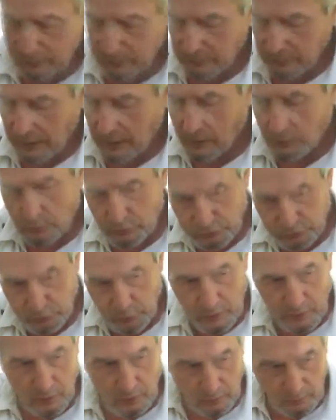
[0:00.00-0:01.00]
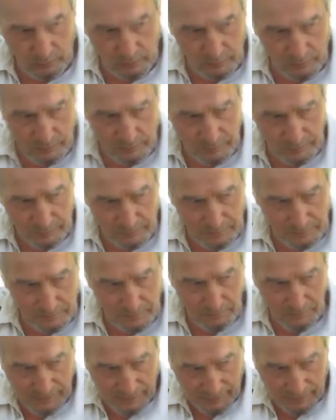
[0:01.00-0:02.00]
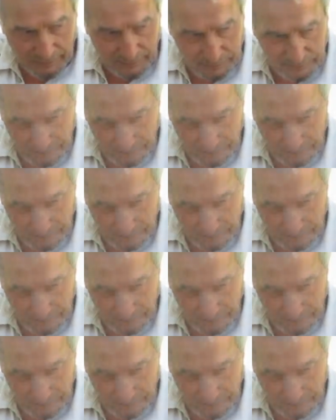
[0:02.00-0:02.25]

And then that will swell back